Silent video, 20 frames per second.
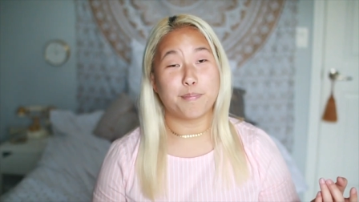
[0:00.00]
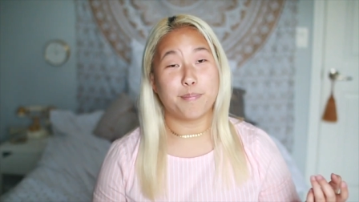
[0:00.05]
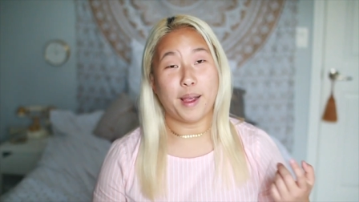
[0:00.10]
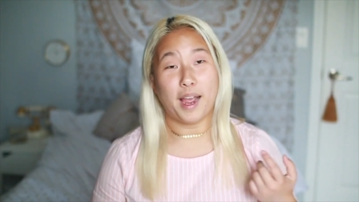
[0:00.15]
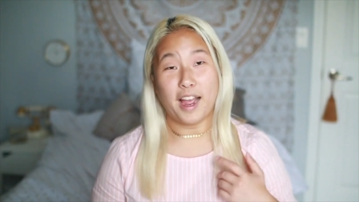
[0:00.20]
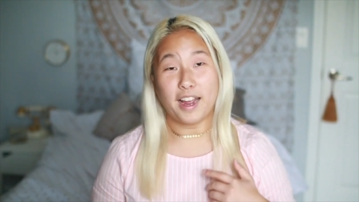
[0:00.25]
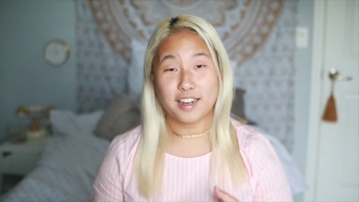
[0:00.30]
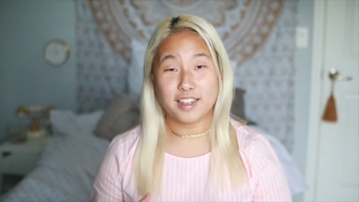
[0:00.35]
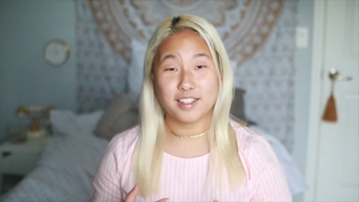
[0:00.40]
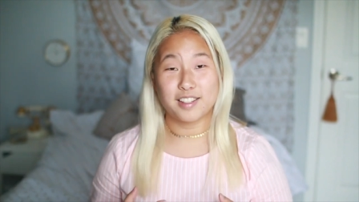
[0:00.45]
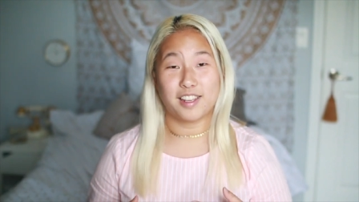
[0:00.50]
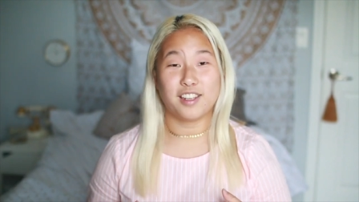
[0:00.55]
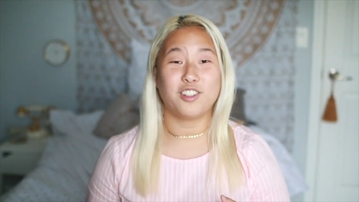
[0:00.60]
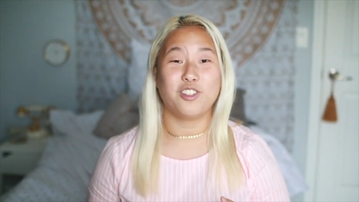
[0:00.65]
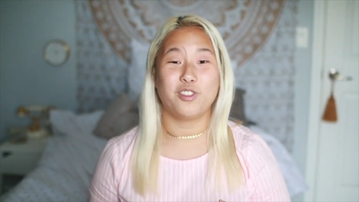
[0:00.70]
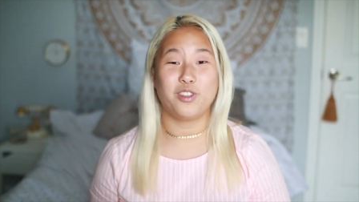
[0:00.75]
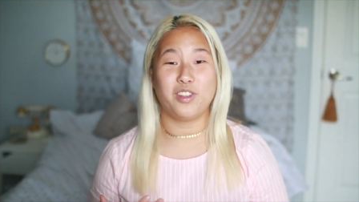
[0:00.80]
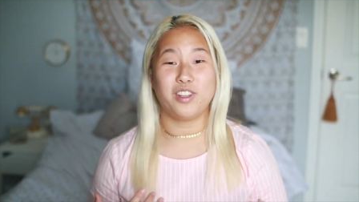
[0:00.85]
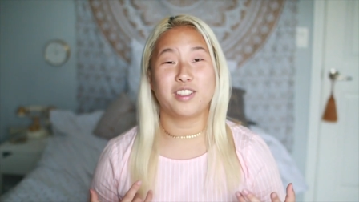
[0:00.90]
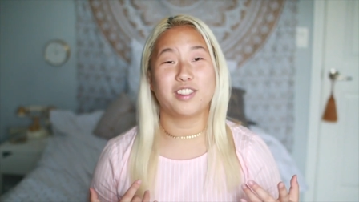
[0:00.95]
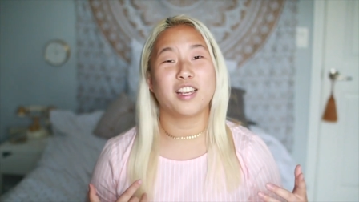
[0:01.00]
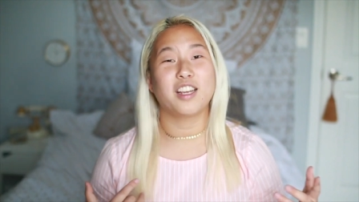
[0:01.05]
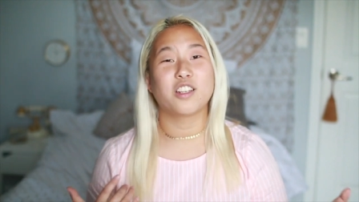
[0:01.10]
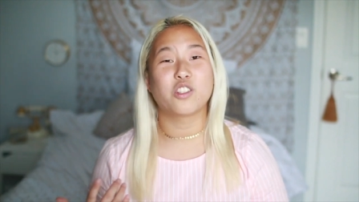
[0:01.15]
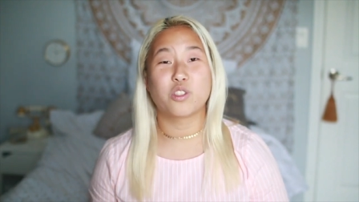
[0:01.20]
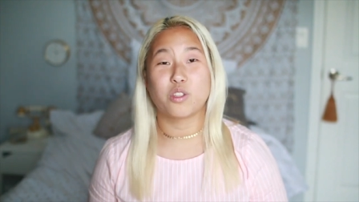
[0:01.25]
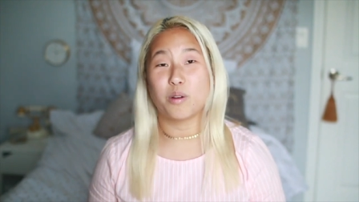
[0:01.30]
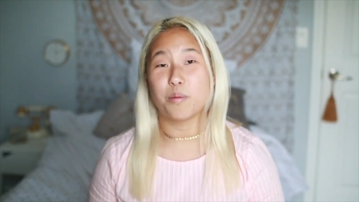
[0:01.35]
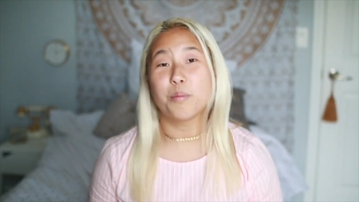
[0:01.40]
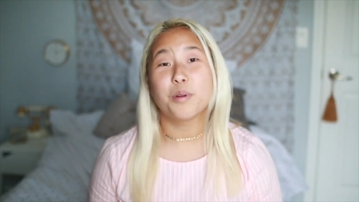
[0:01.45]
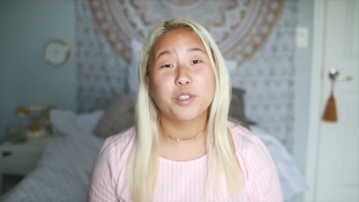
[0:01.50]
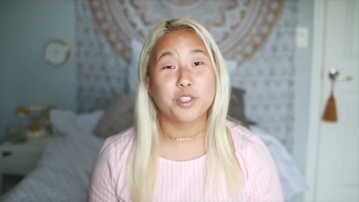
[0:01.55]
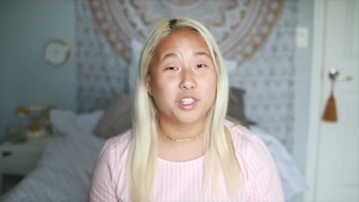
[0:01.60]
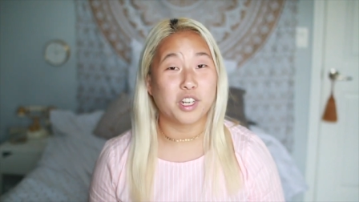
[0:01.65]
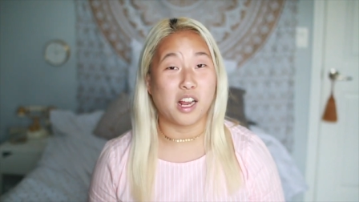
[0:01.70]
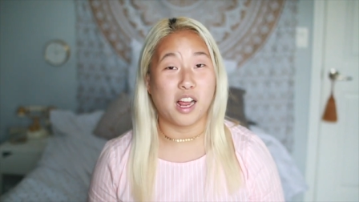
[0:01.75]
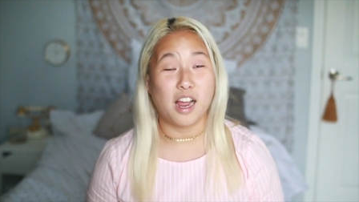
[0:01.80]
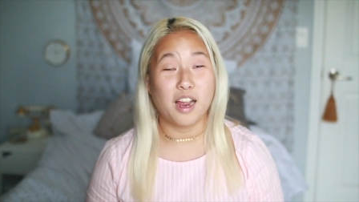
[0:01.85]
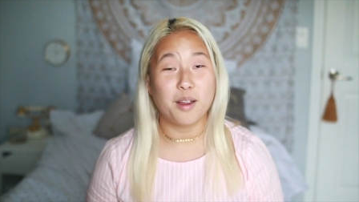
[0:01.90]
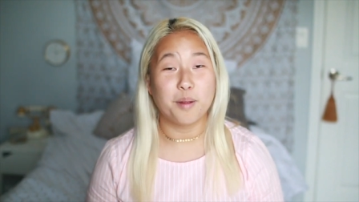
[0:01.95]
back because that just like takes so much
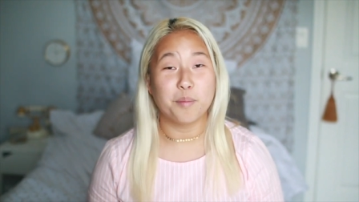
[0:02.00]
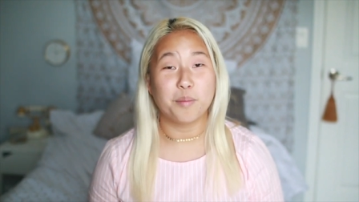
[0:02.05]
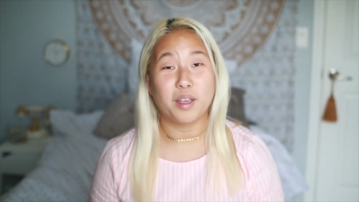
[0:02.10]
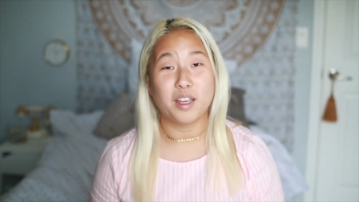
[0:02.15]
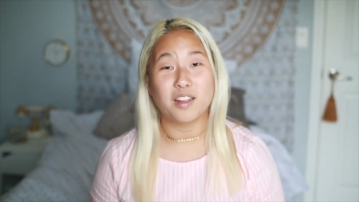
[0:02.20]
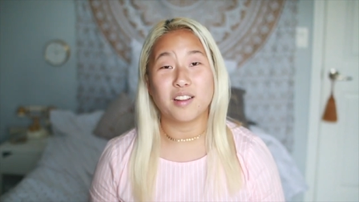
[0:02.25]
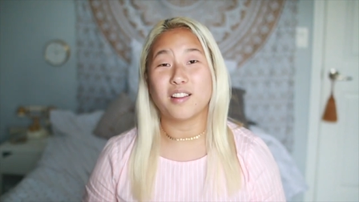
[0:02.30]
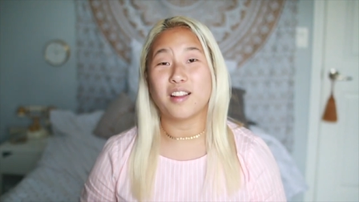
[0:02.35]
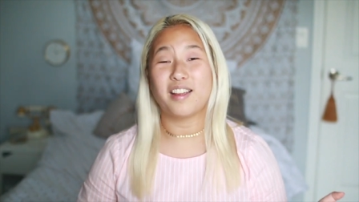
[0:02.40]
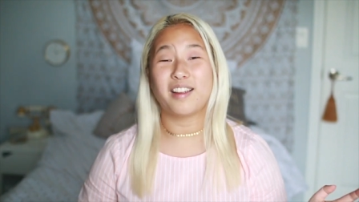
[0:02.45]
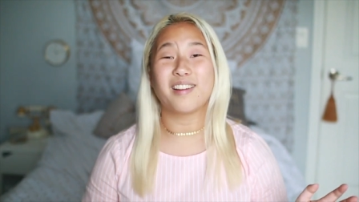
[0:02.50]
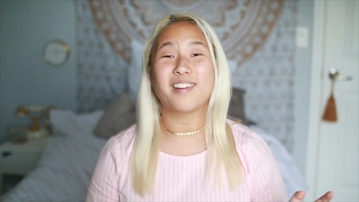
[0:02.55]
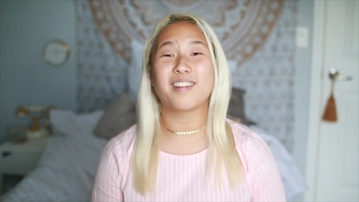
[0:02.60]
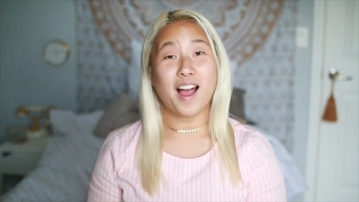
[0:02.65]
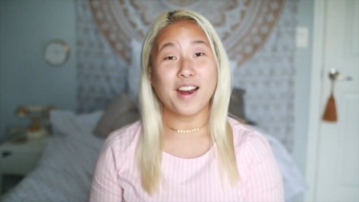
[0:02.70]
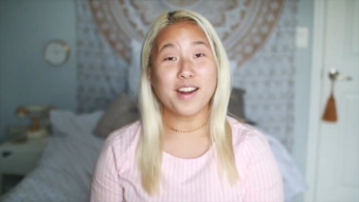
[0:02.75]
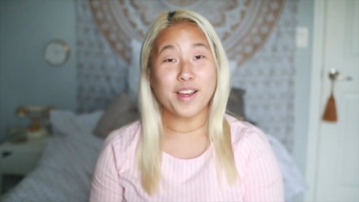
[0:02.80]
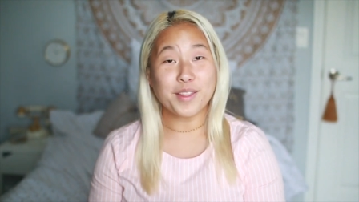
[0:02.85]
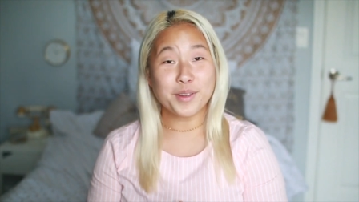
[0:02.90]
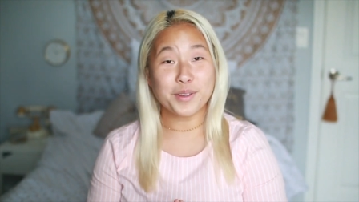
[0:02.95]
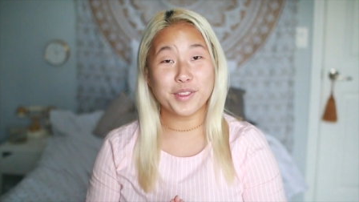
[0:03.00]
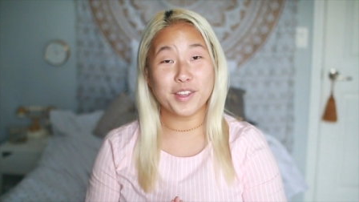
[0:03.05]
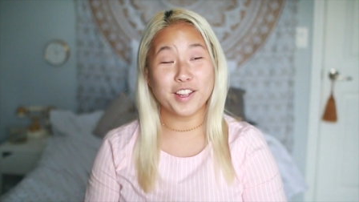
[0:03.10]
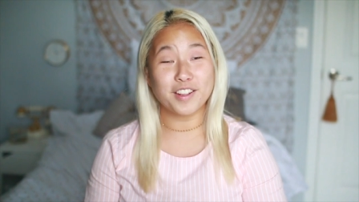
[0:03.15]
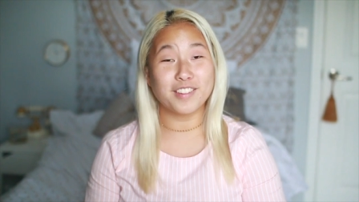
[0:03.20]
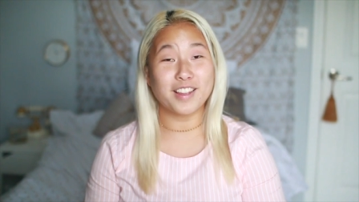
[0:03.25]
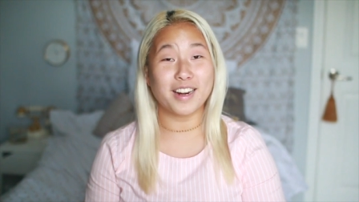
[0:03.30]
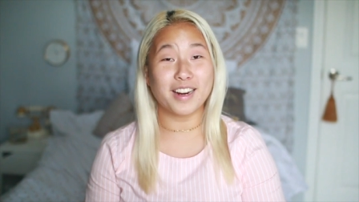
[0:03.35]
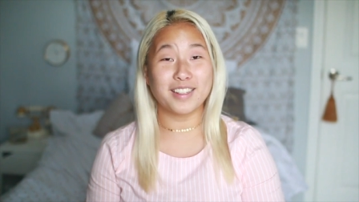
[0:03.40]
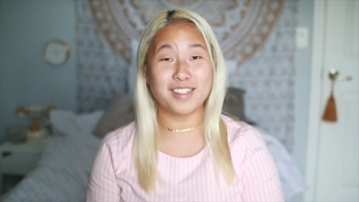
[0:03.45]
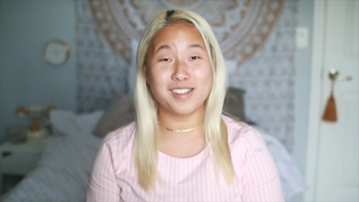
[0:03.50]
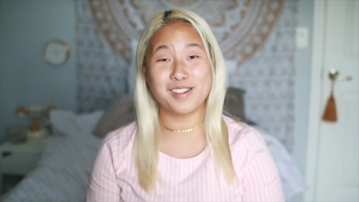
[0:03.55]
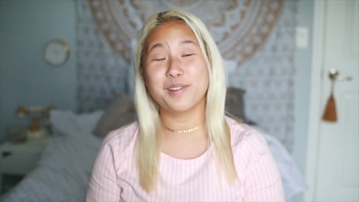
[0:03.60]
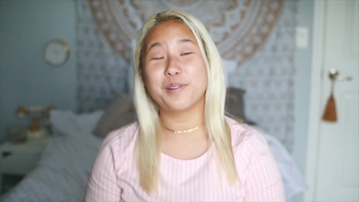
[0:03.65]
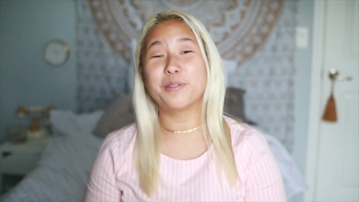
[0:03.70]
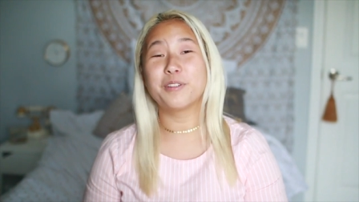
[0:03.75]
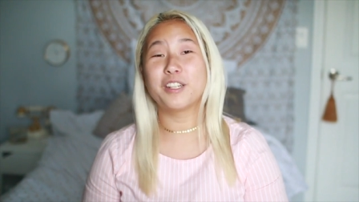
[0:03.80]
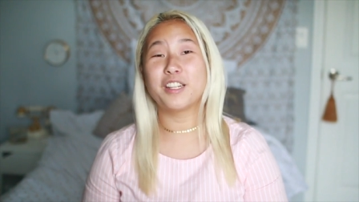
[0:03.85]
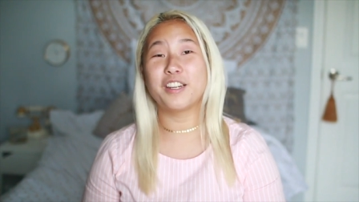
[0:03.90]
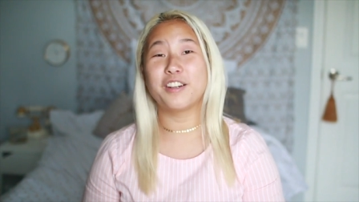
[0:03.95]
time and like another thing that I
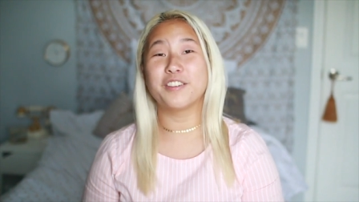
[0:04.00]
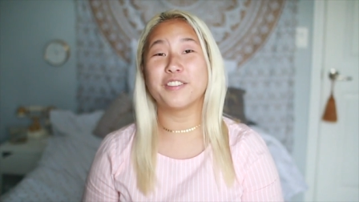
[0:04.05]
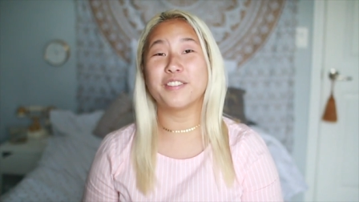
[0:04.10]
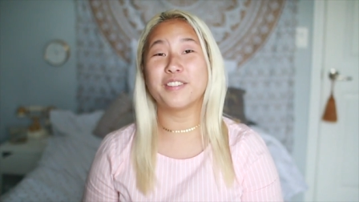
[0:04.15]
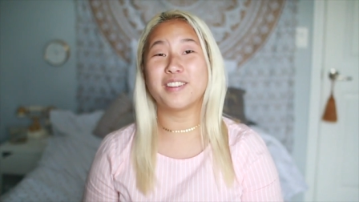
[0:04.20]
didn't really